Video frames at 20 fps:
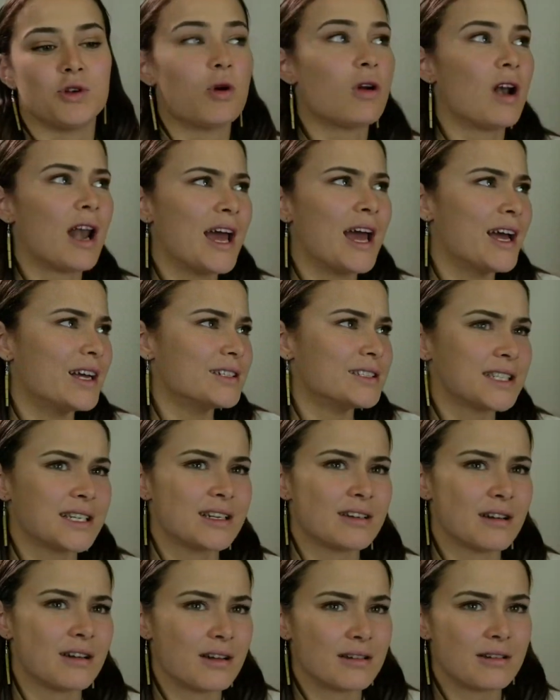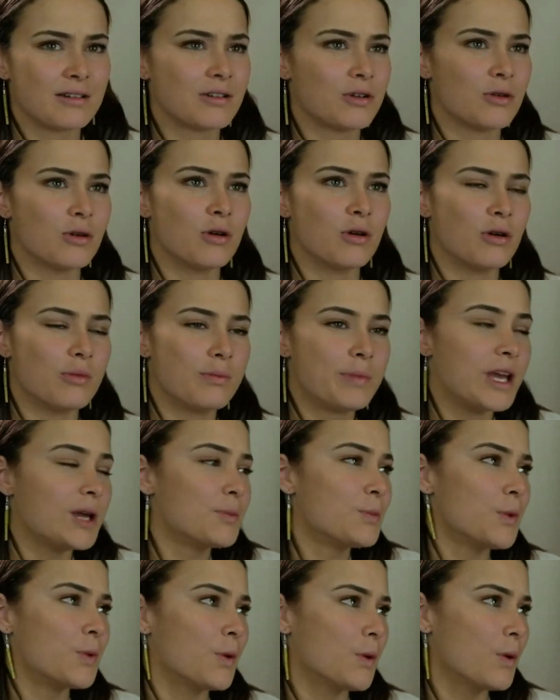your land and your
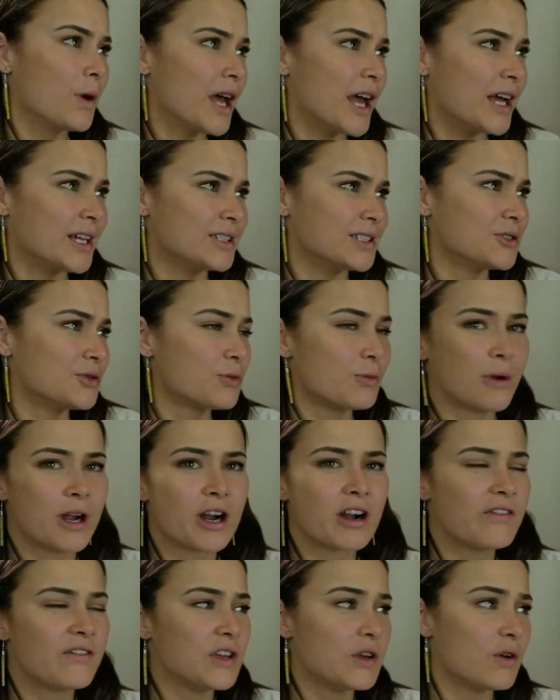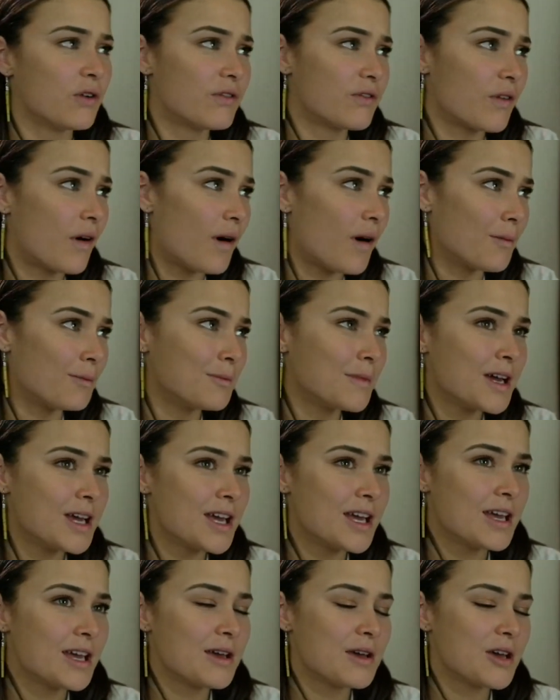people and wherever you're from.
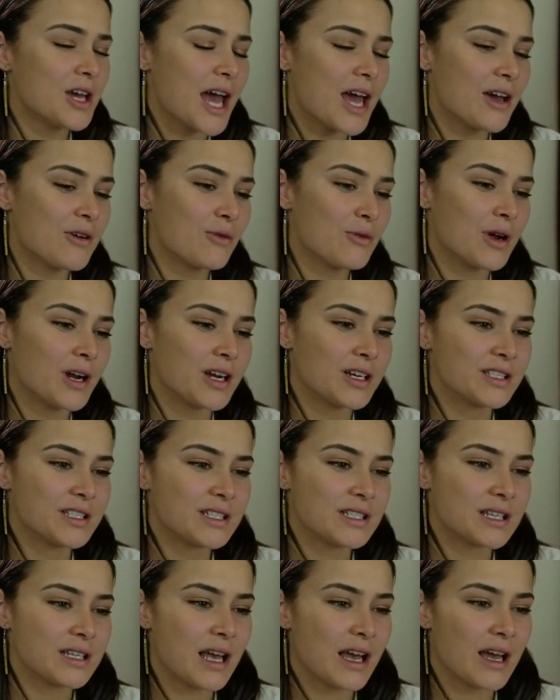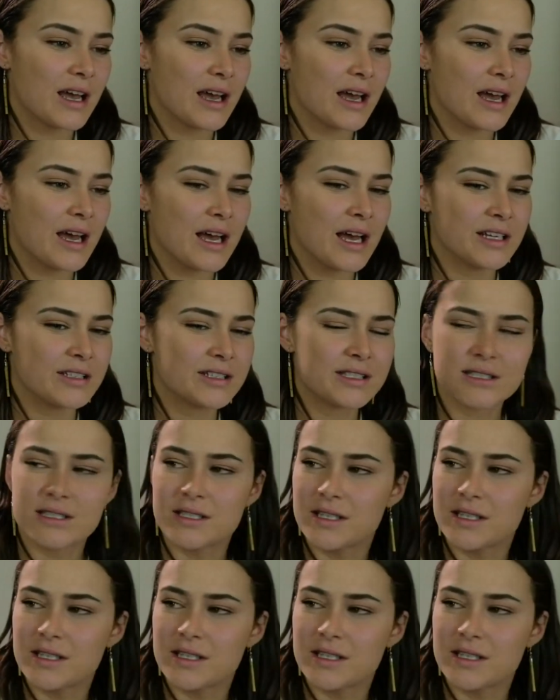Whereas I